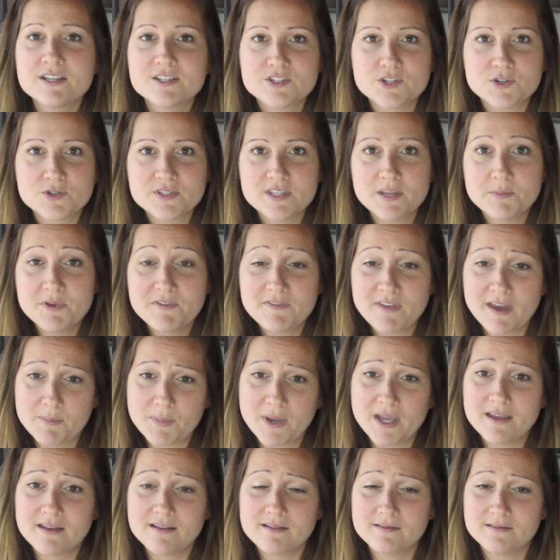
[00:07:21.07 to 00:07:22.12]
So some of that
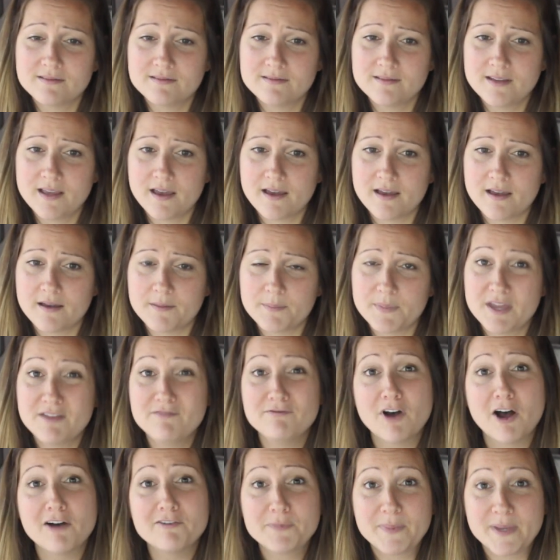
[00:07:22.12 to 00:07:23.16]
might
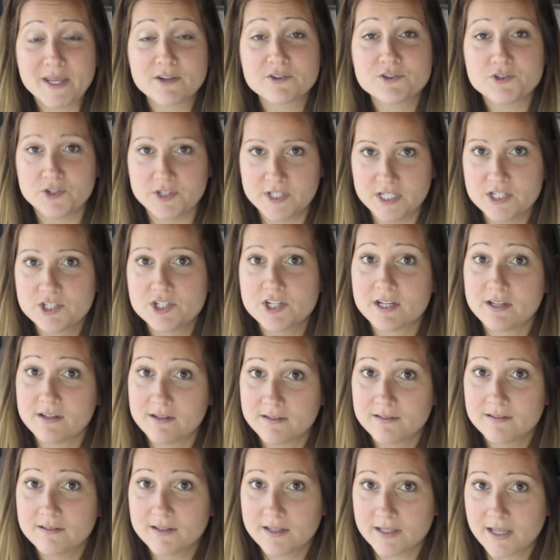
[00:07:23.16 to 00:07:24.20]
involve being strategic,
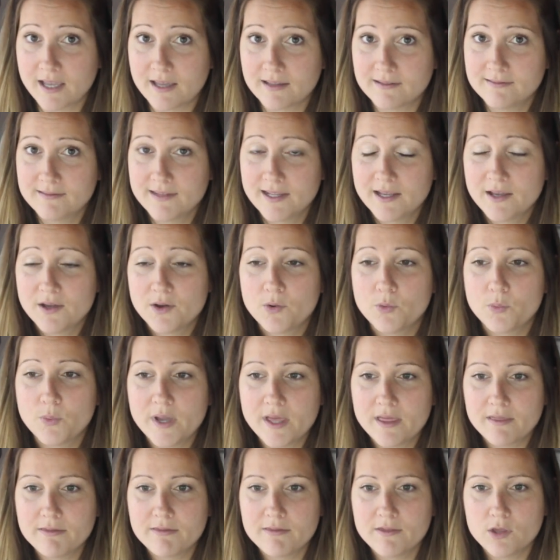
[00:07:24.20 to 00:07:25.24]
again,
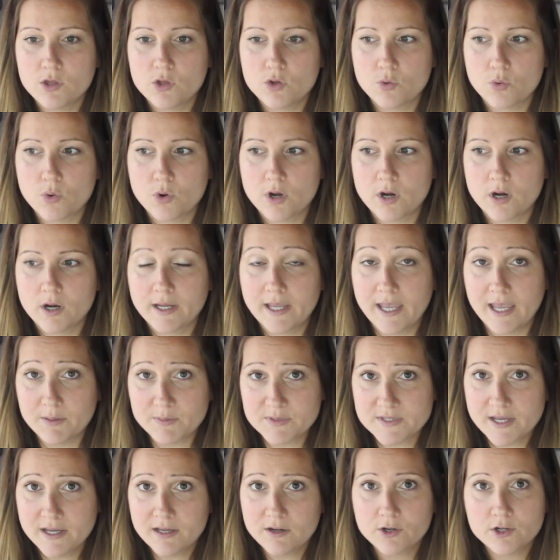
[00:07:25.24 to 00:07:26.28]
with your
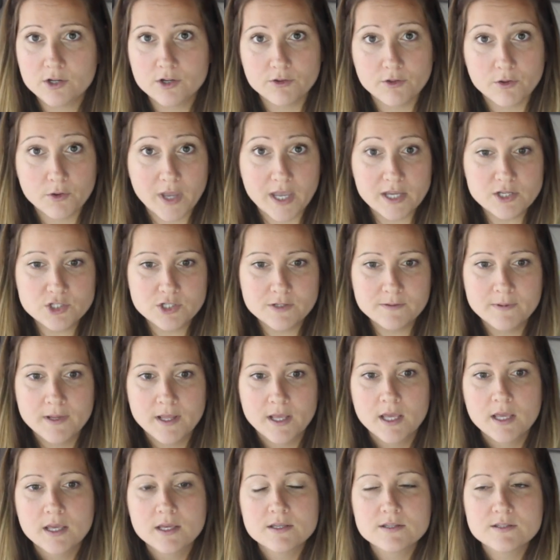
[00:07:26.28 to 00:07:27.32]
campsite or your location.
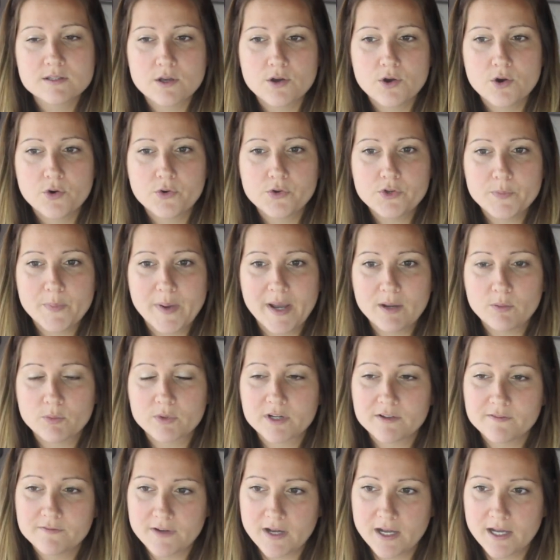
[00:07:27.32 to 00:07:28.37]
So you might
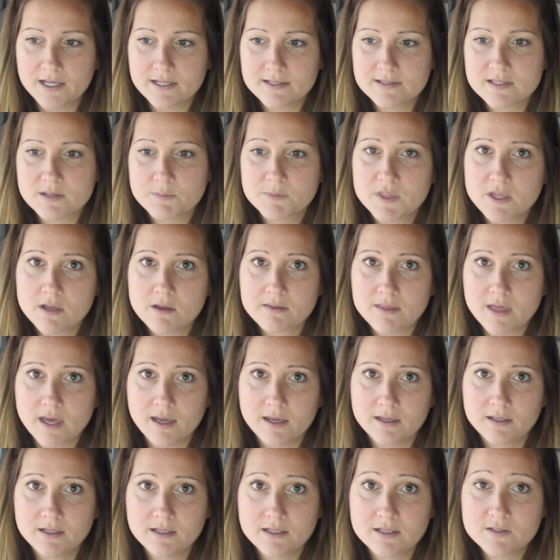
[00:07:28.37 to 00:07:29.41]
want to find something
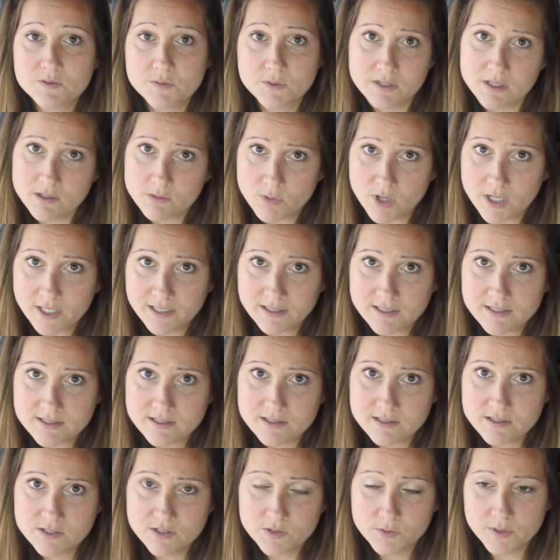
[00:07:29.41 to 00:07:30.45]
that is within walking
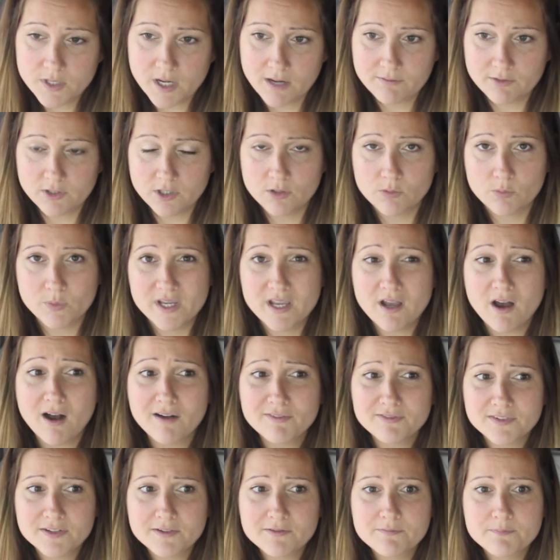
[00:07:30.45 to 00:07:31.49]
distance to whatever. We
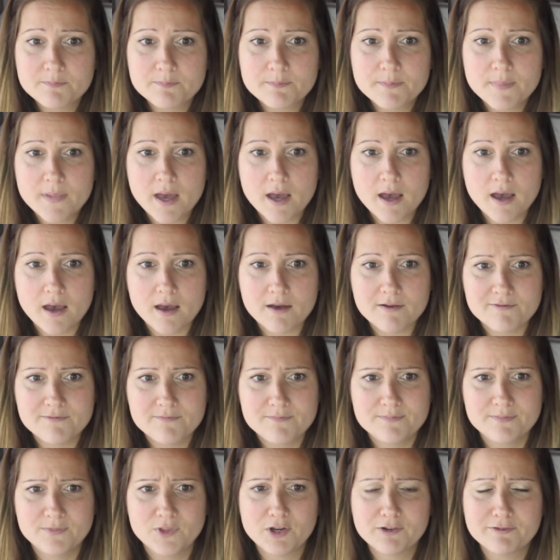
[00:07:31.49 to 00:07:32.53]
often
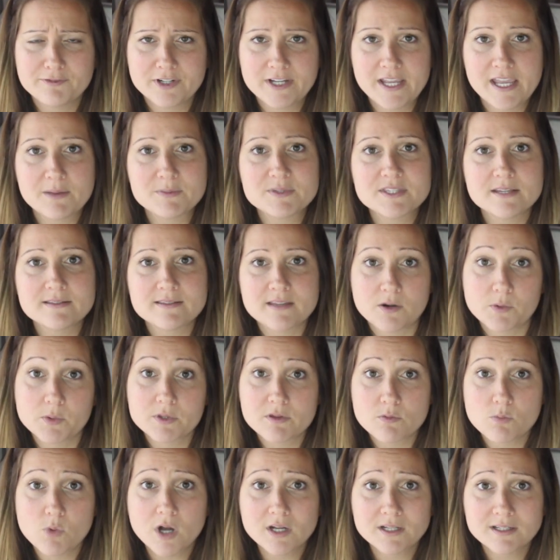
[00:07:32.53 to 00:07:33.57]
look for campsites that are
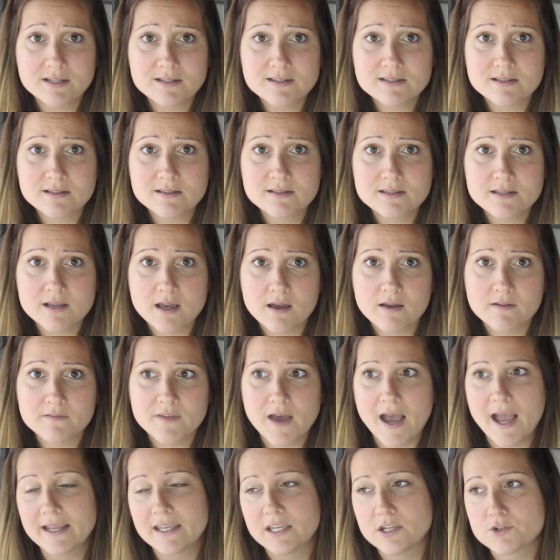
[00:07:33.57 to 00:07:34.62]
within walking distance of
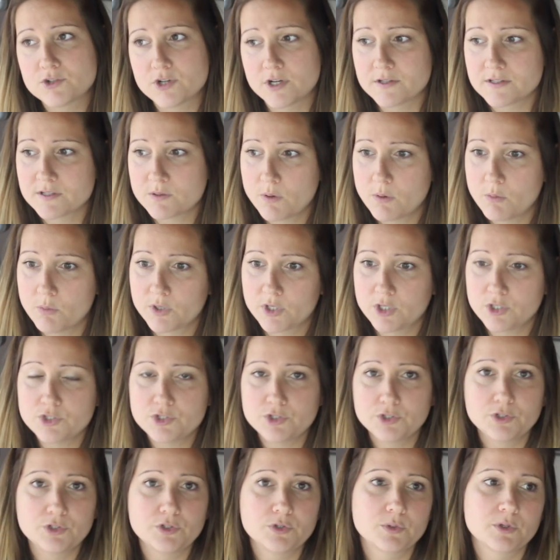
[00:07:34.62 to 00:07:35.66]
the hiking trails that we want to
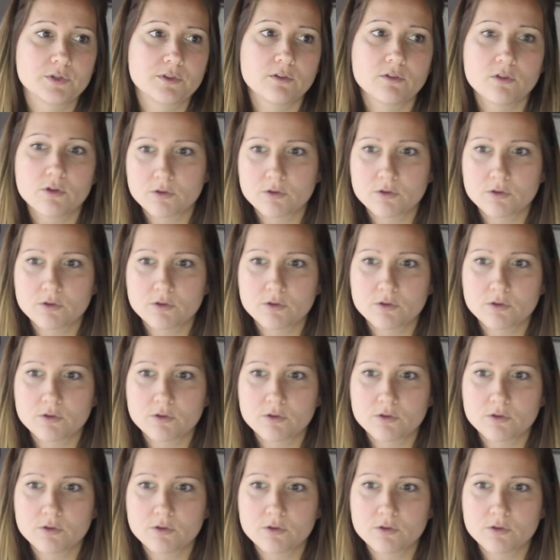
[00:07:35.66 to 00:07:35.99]
do or the